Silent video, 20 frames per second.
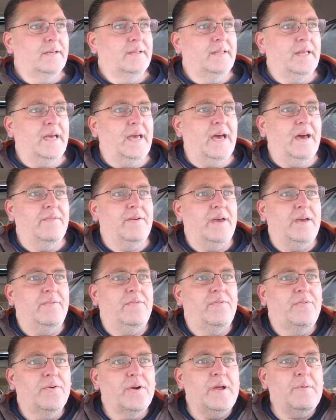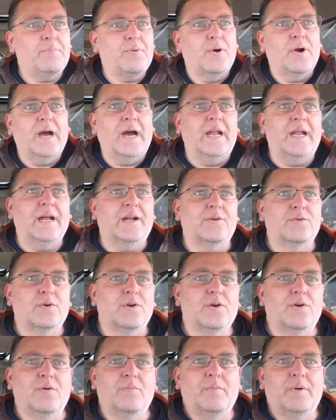they have a free product
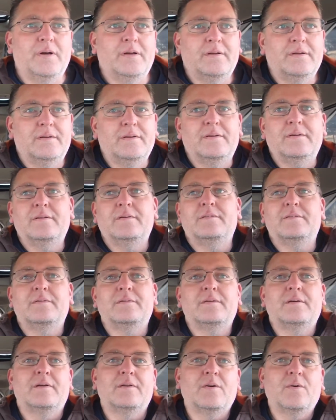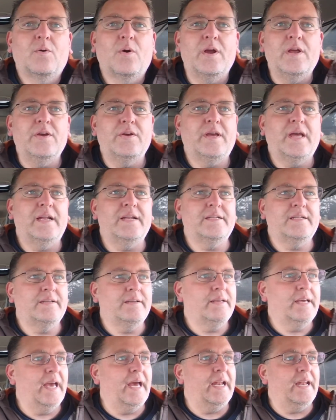room where you can
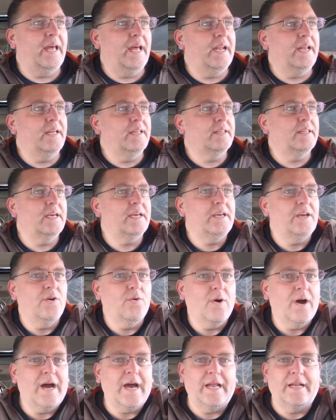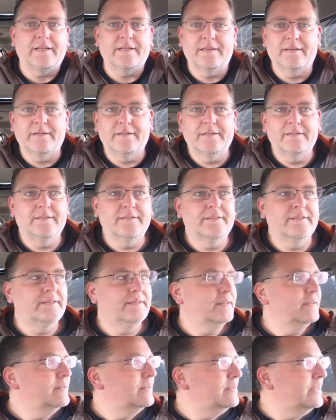get anything you want
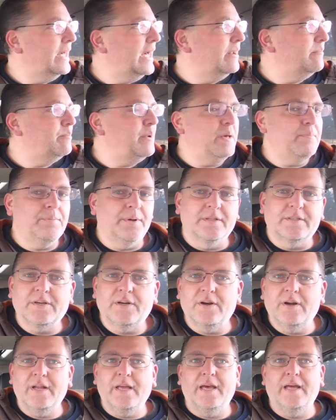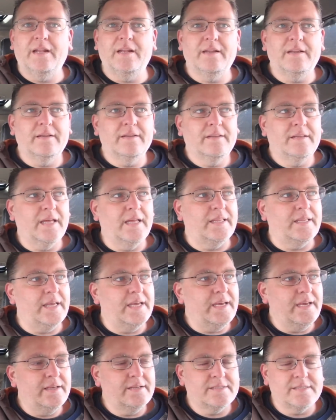that people turn in that
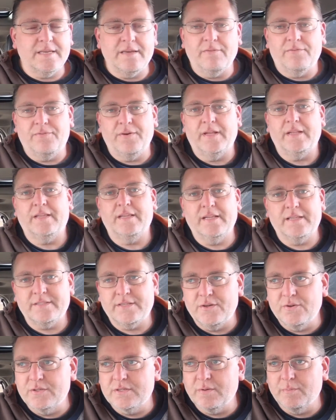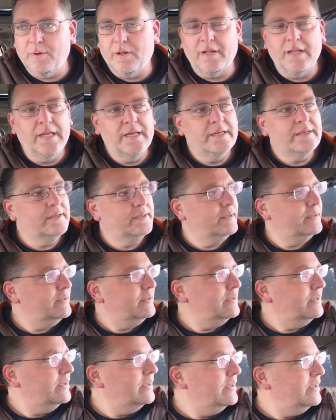they see fit that's usable,
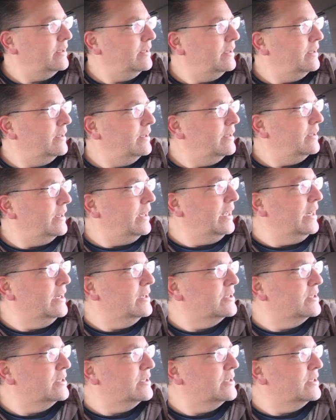and